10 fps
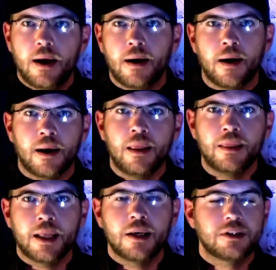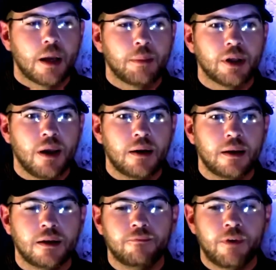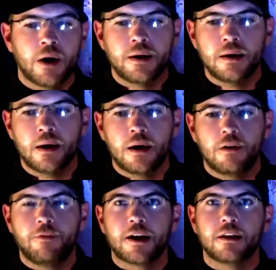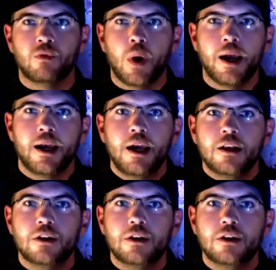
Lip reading: And then I stumbled on a very effective way